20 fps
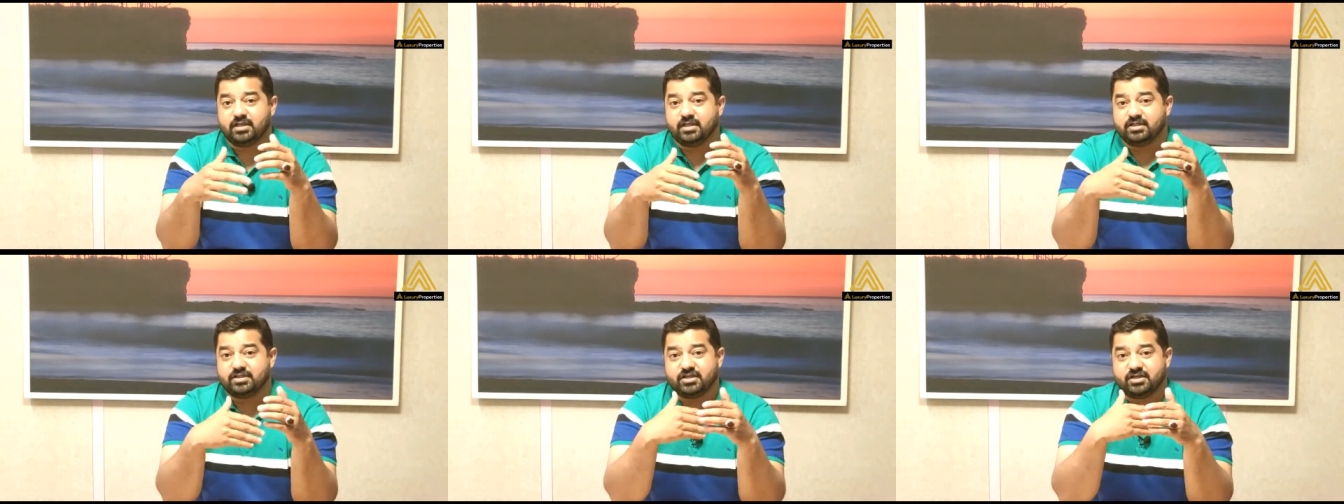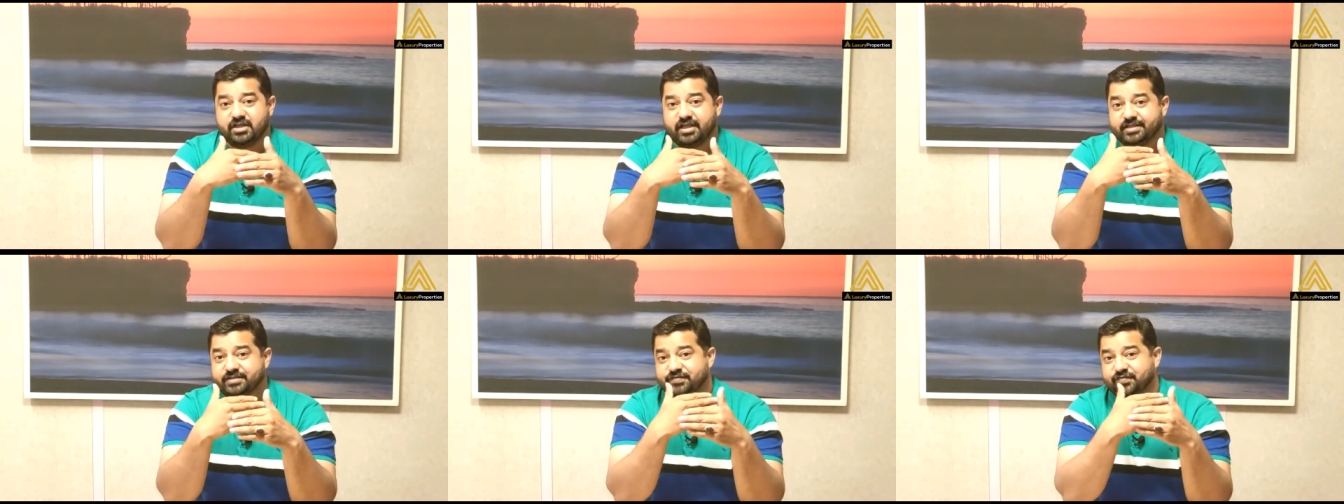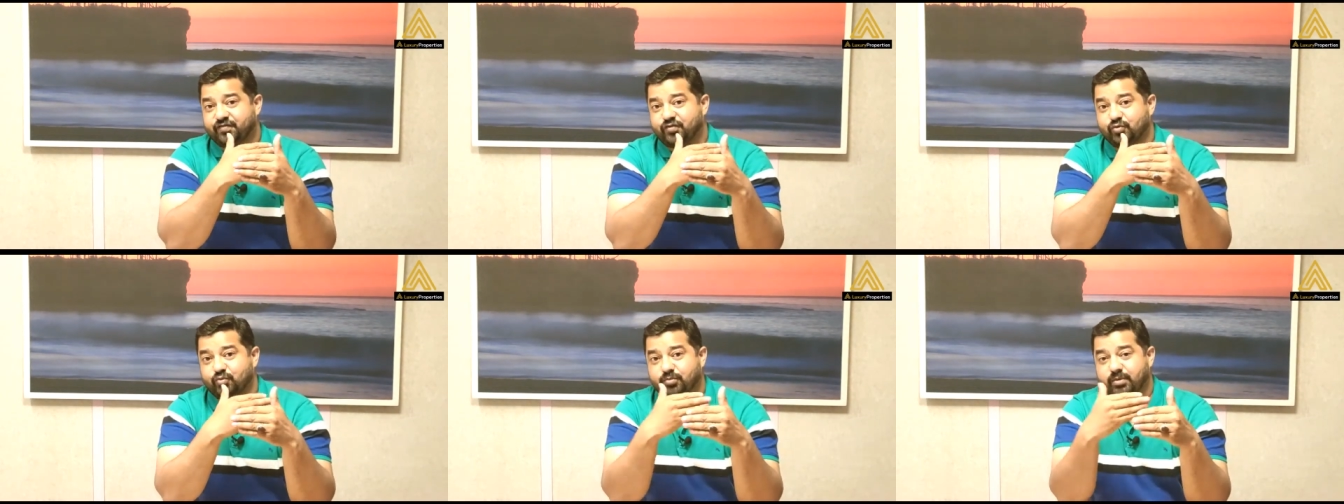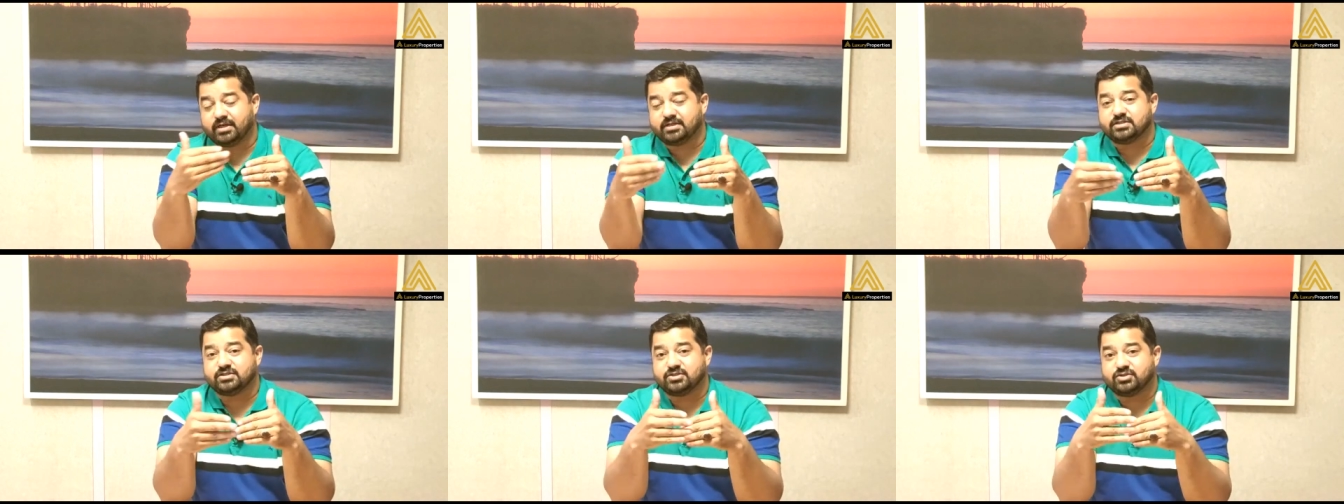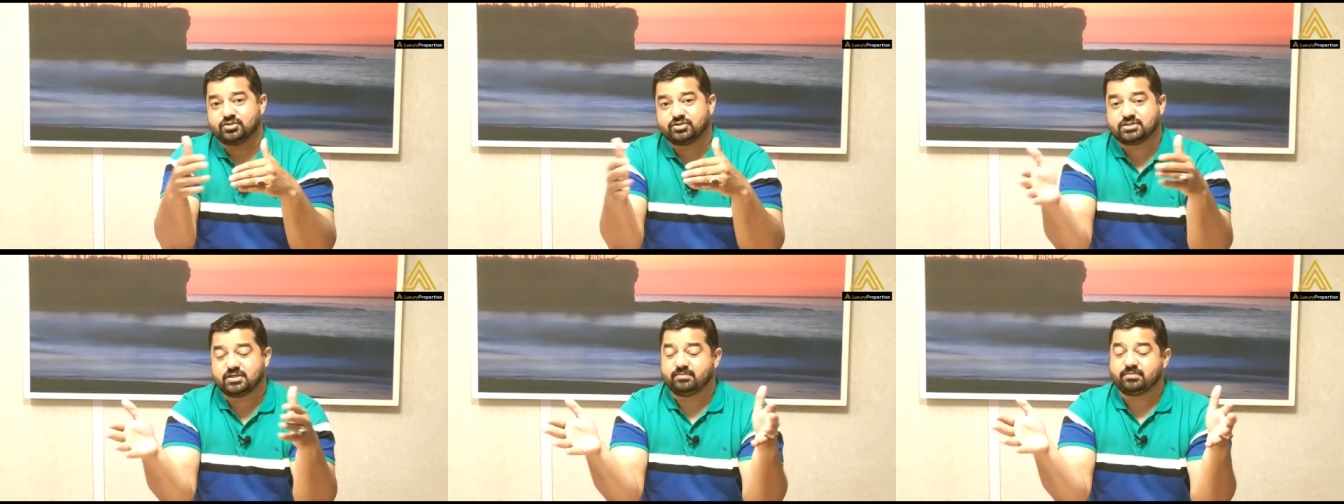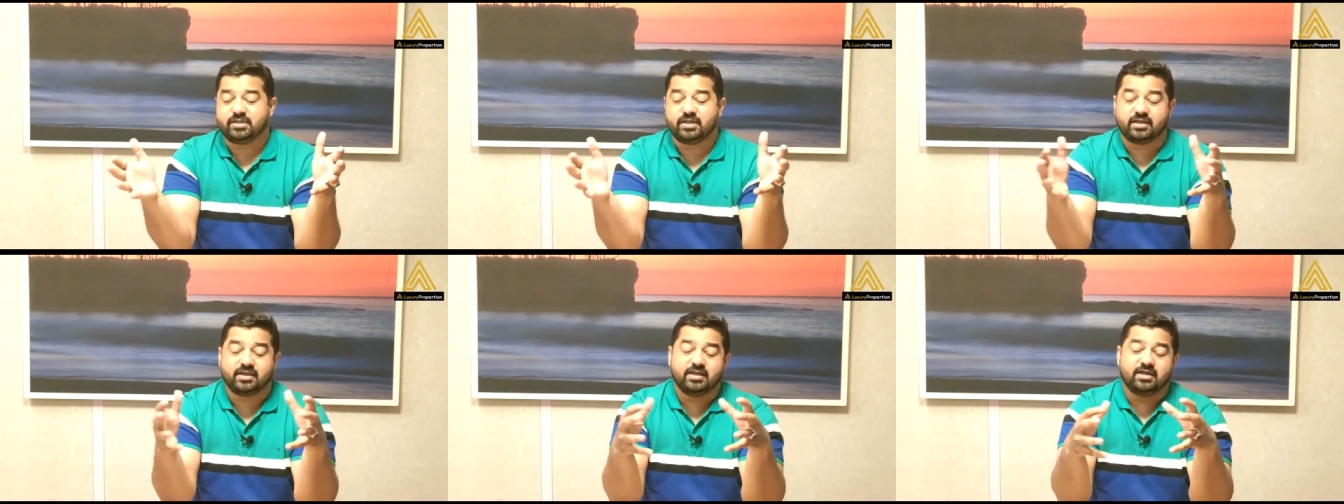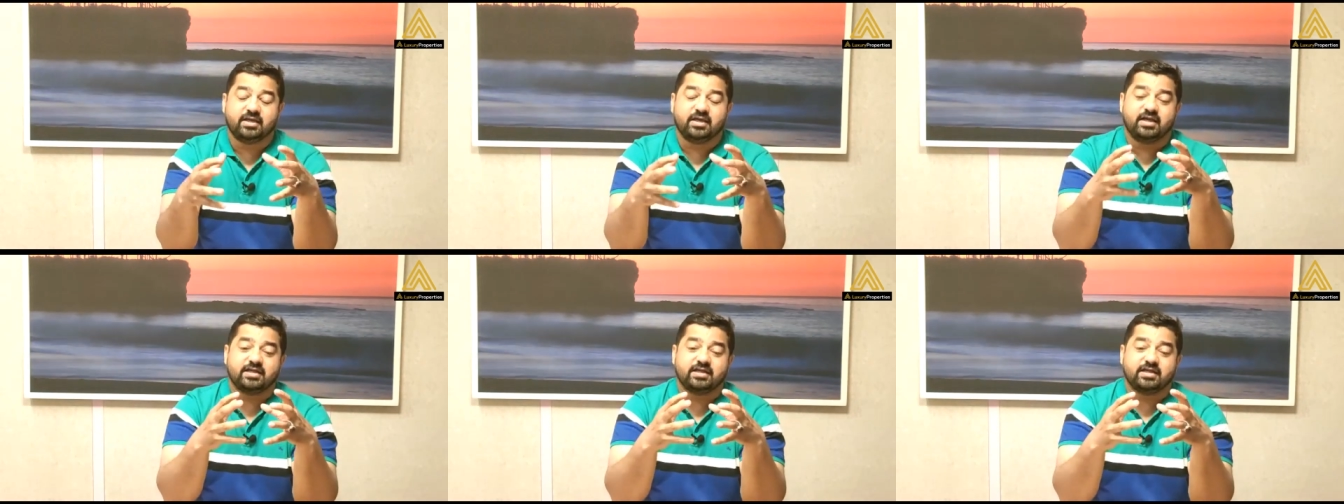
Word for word: in the next few months or something.